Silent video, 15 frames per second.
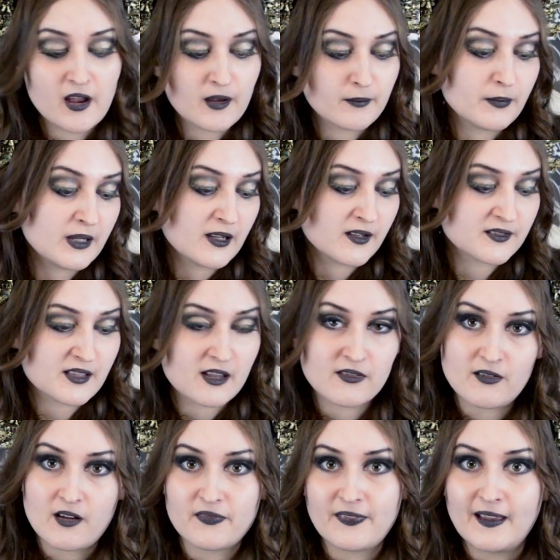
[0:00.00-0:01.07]
because I
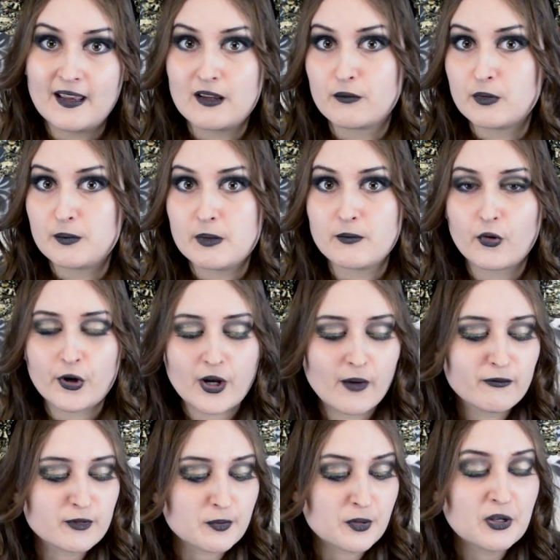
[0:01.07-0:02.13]
thought that it would be more
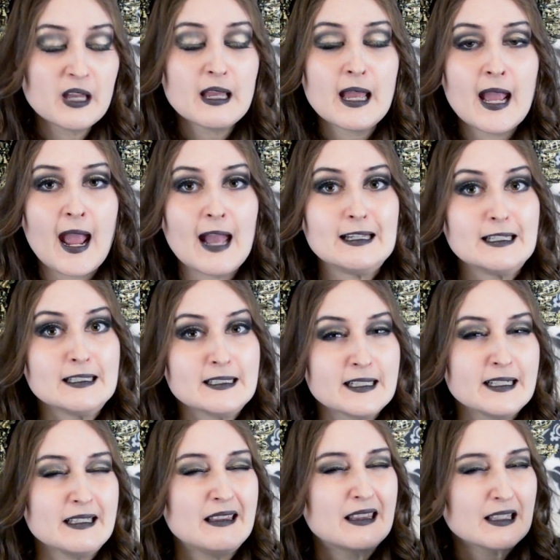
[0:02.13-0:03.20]
comfortable, and
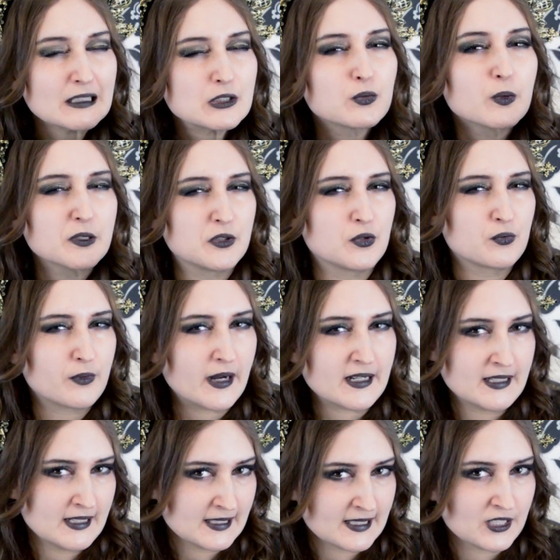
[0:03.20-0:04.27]
indeed this was the right
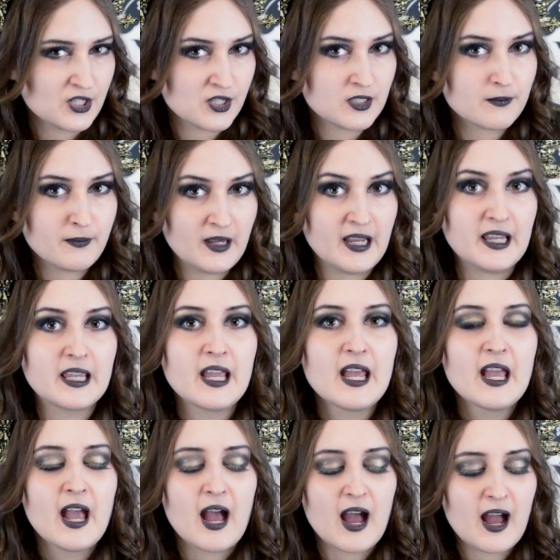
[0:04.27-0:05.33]
decision to make.
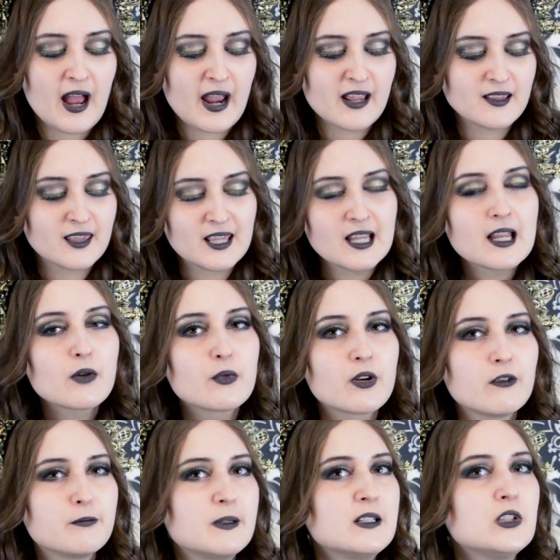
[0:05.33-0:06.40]
I think I would
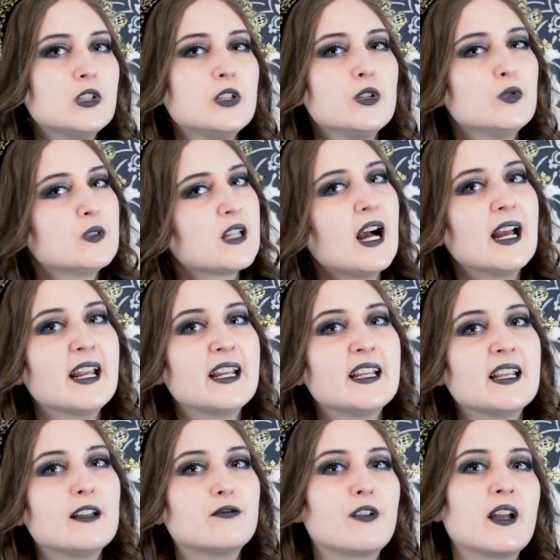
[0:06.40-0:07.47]
have been too tight
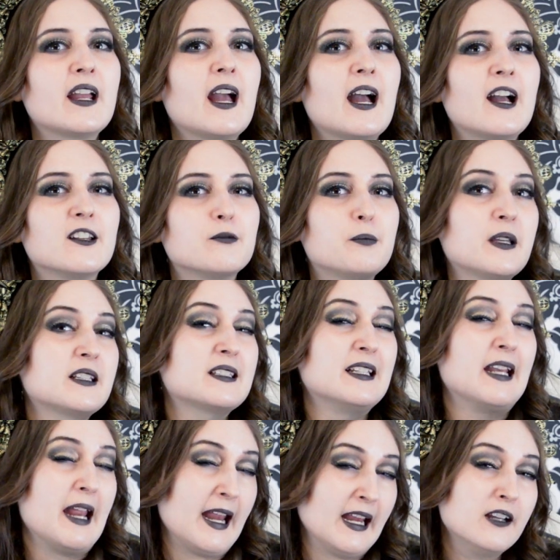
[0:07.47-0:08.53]
if I had picked an
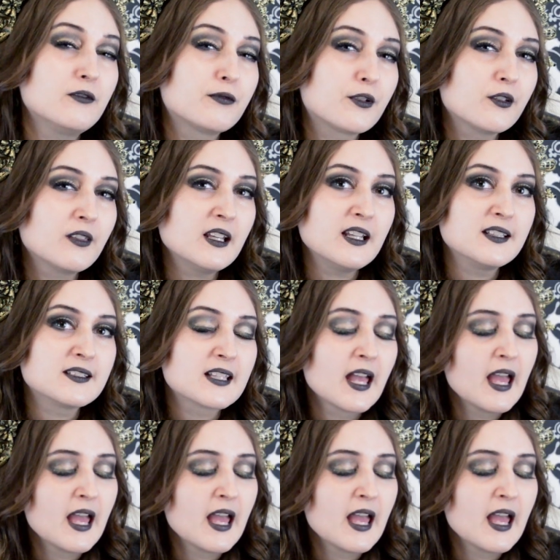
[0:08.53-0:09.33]
8 for these,